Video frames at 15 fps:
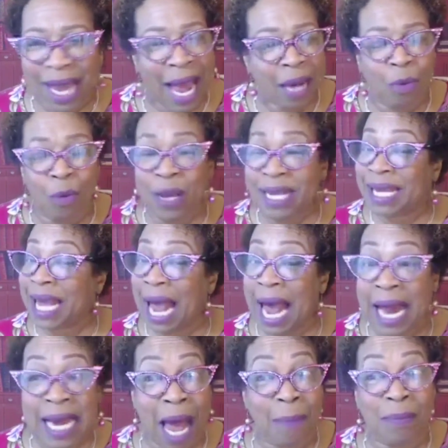We
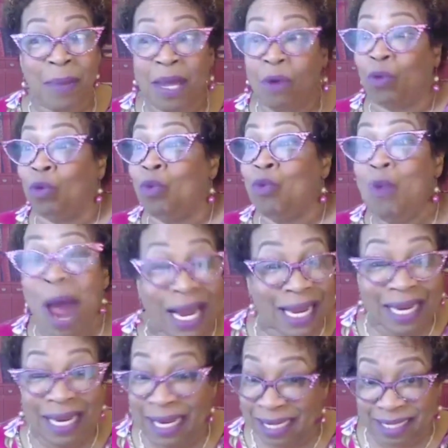cannot be
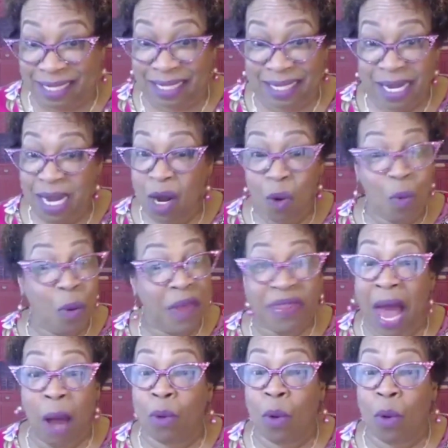reckless with our